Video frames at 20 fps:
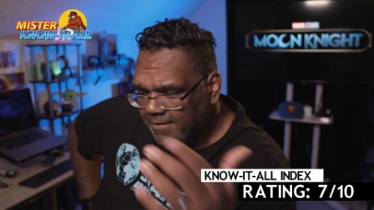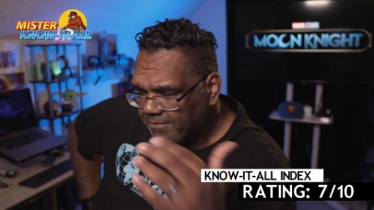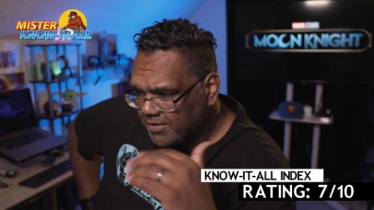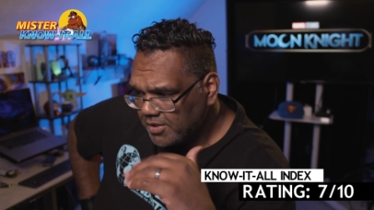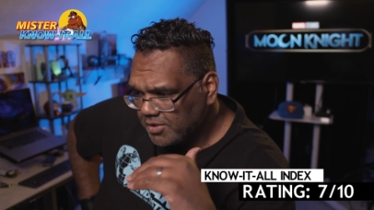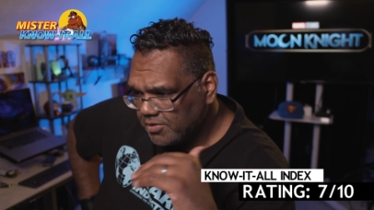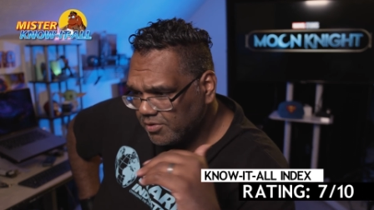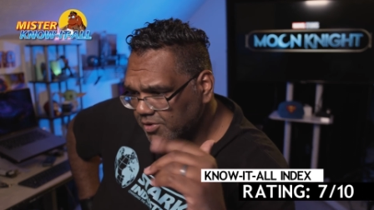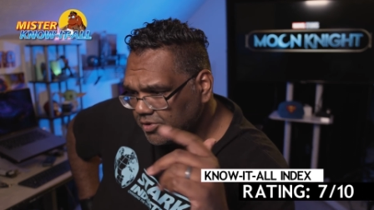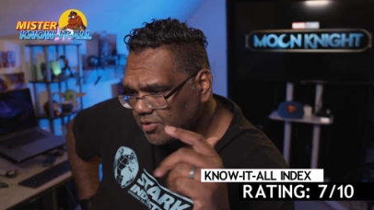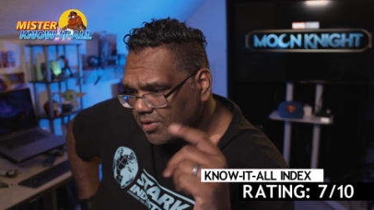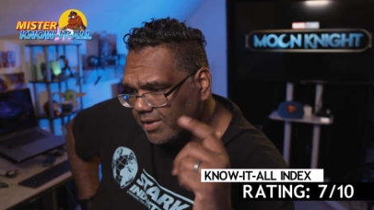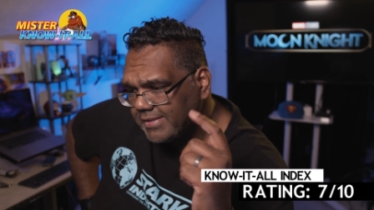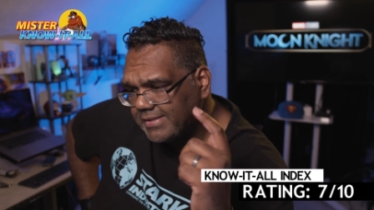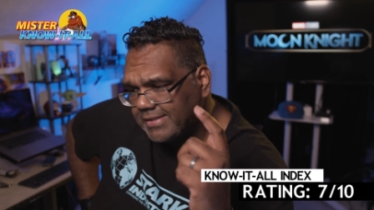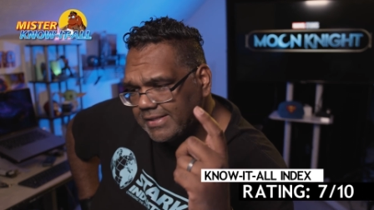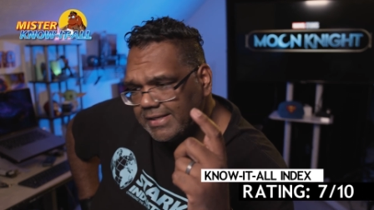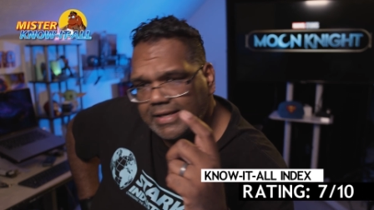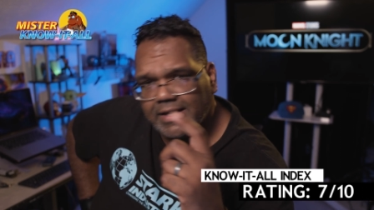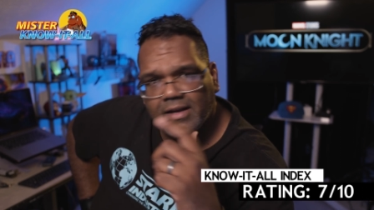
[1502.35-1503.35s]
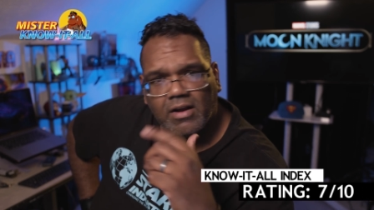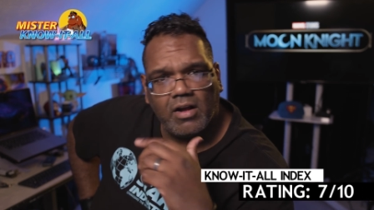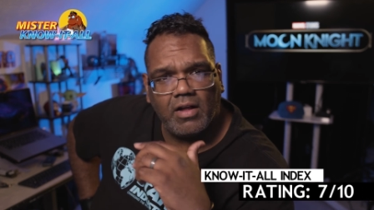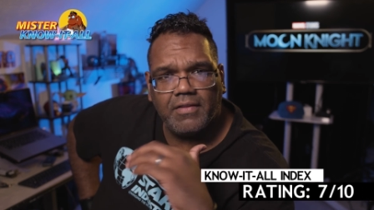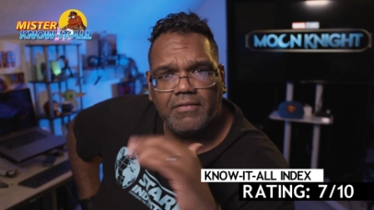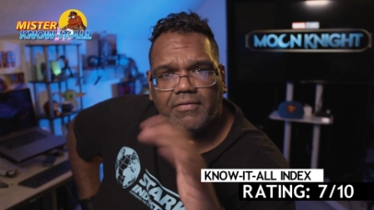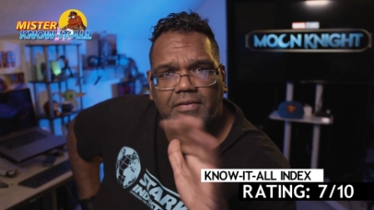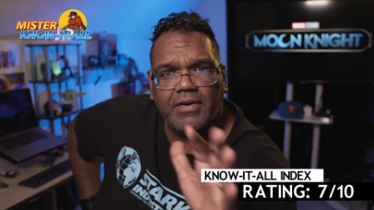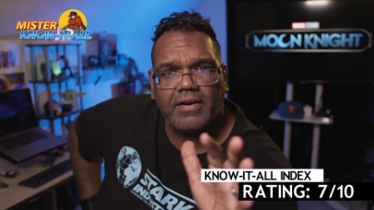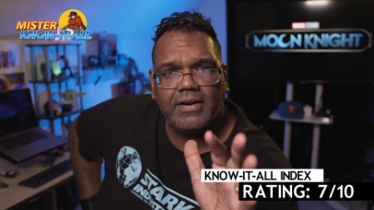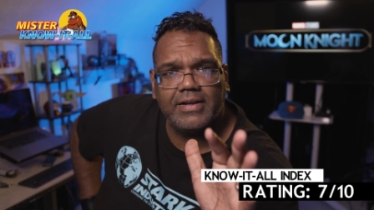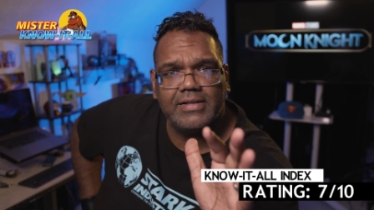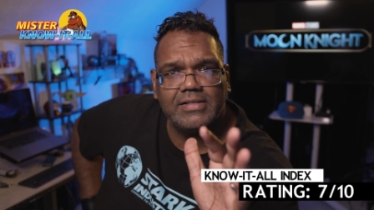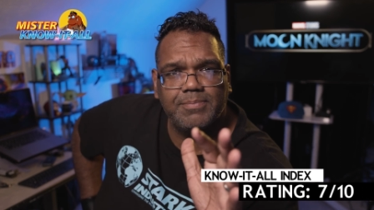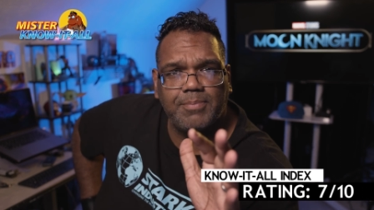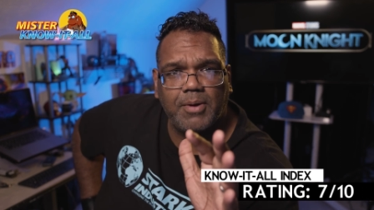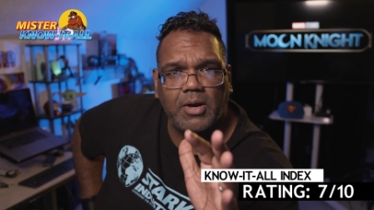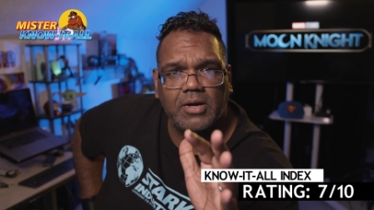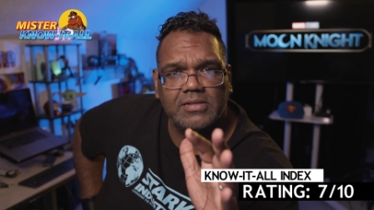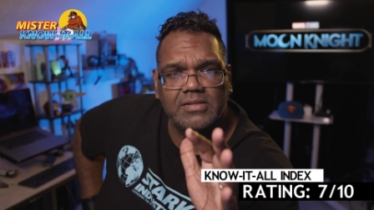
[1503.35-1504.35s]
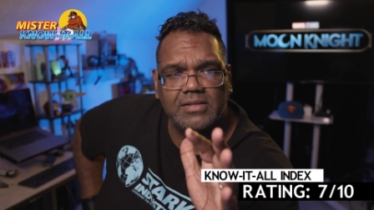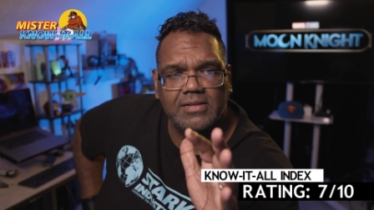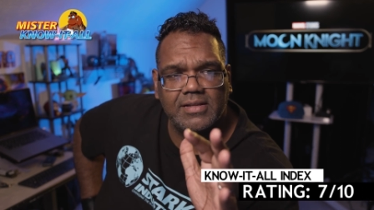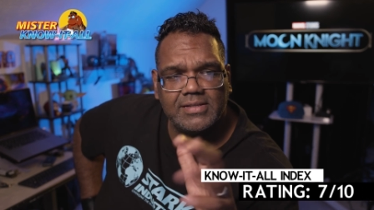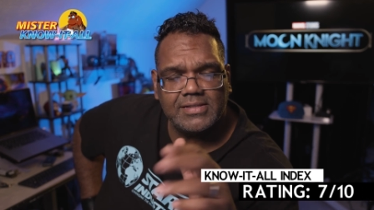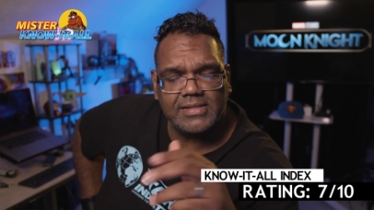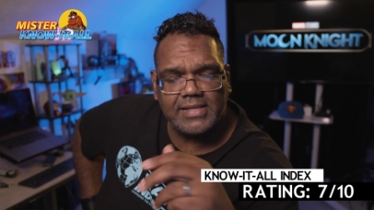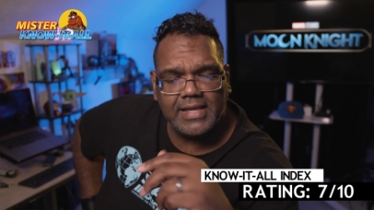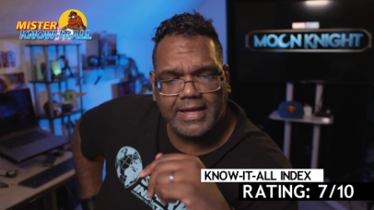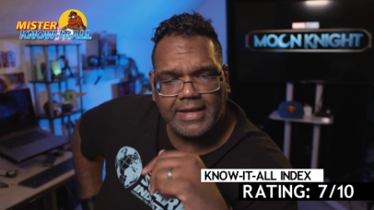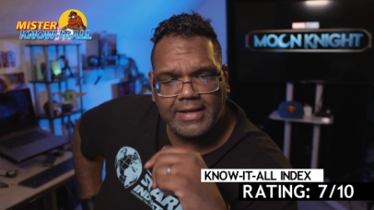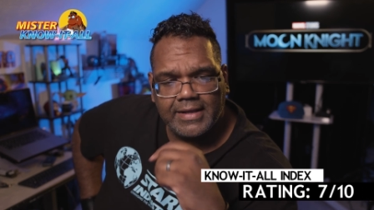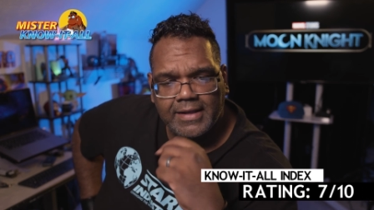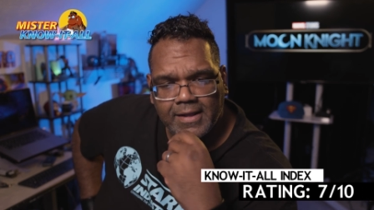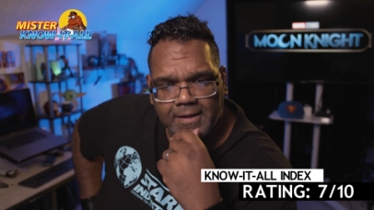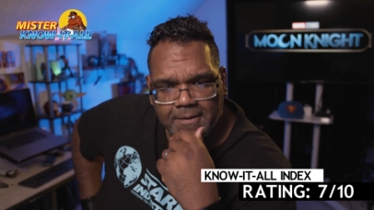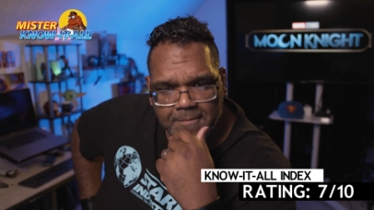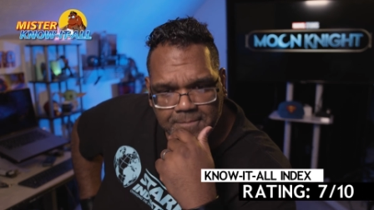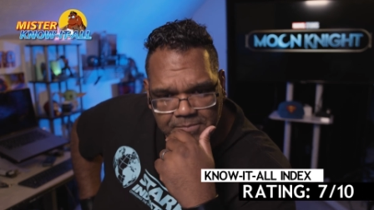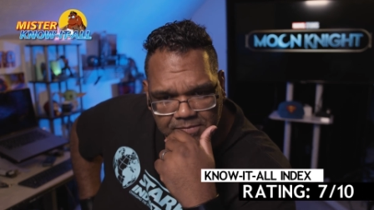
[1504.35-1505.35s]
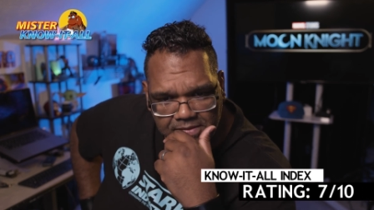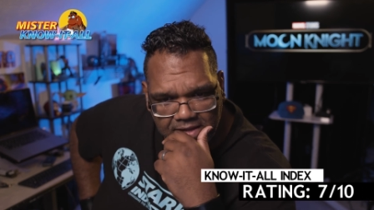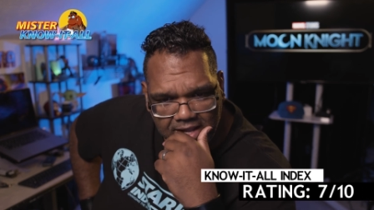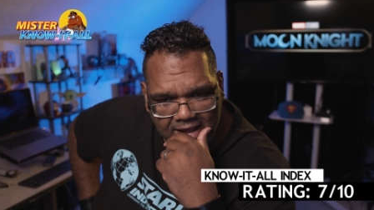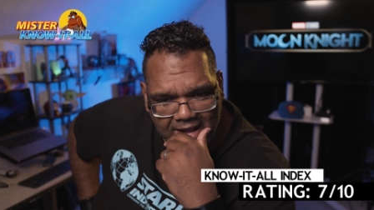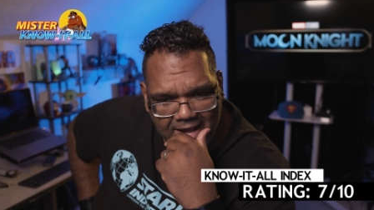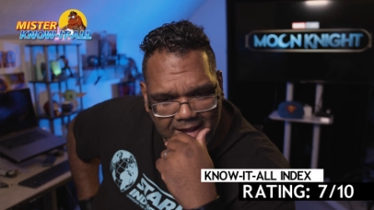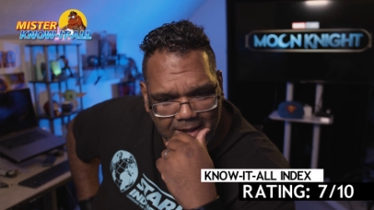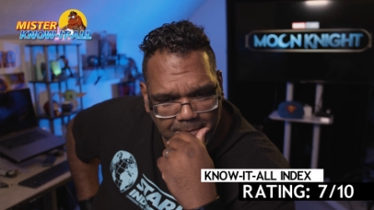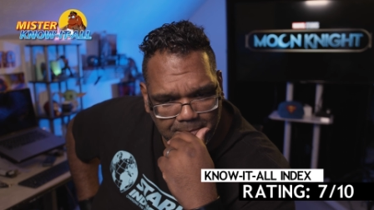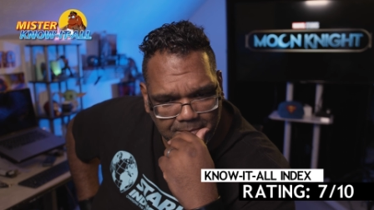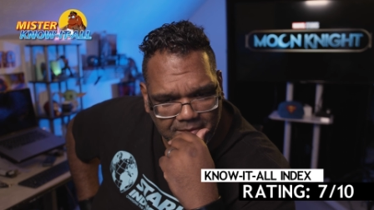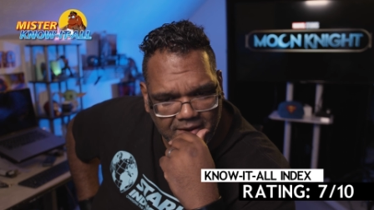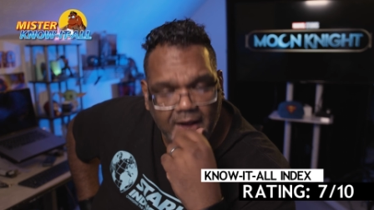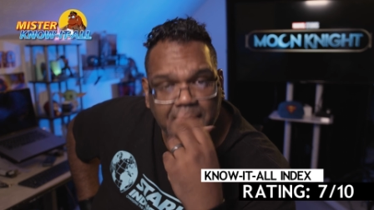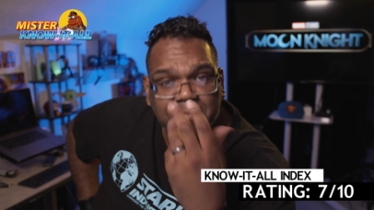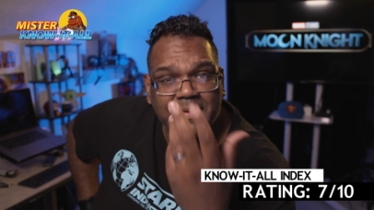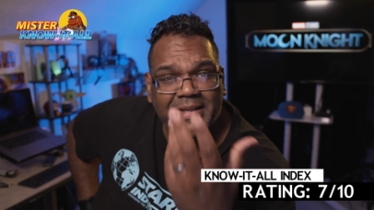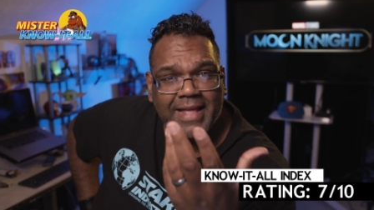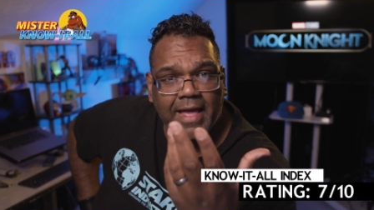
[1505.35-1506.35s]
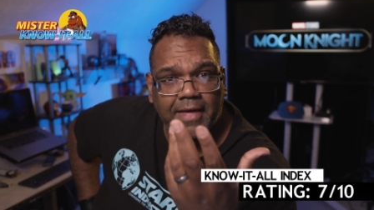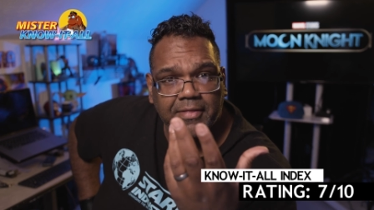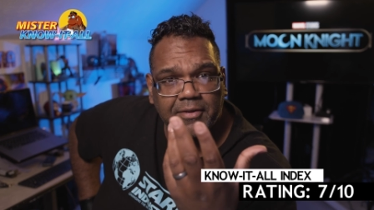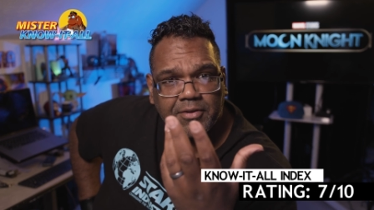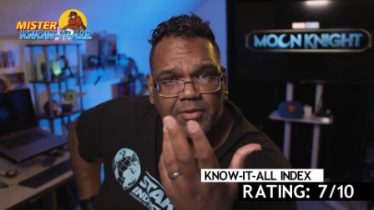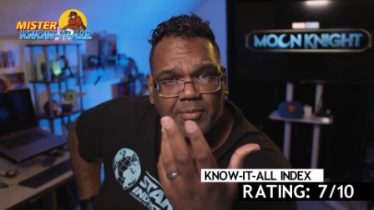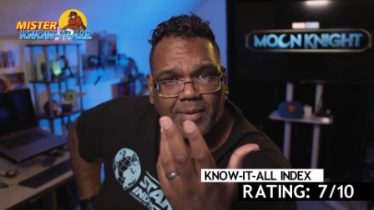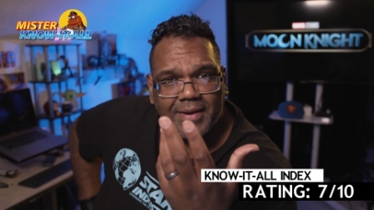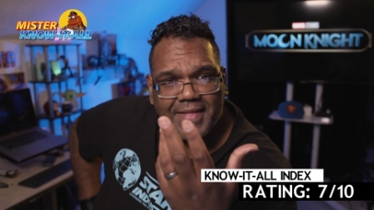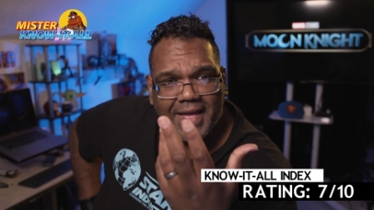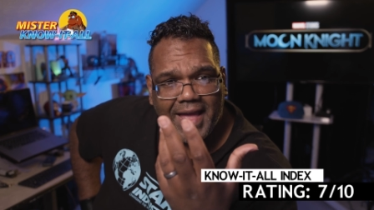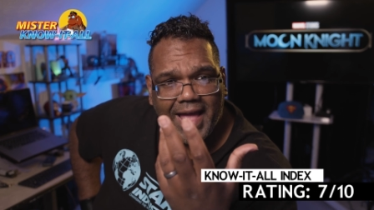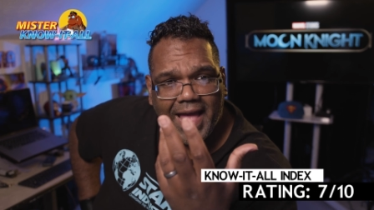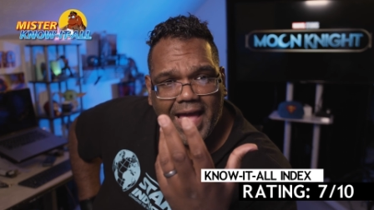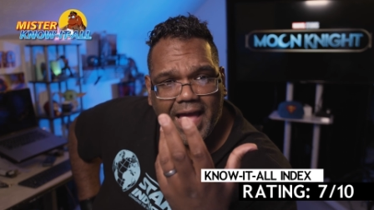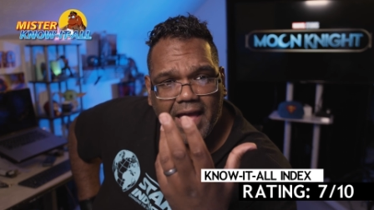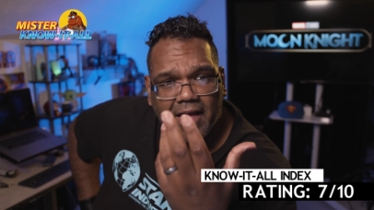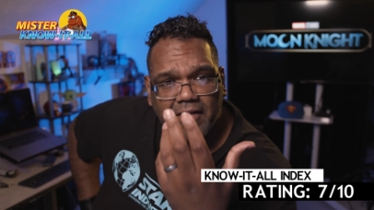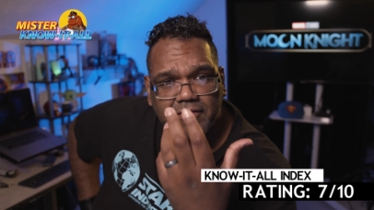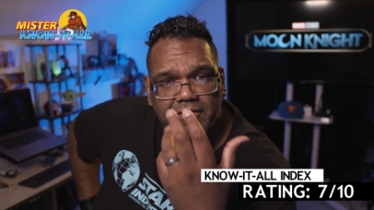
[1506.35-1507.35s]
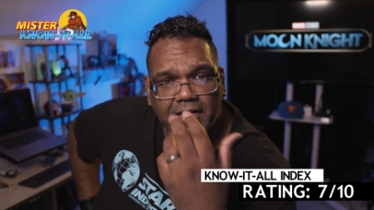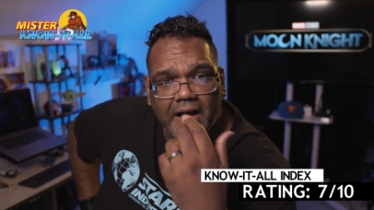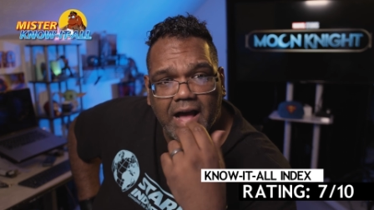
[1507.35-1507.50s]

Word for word: Did you enjoy seeing all the various parts of this thing come together the way they have?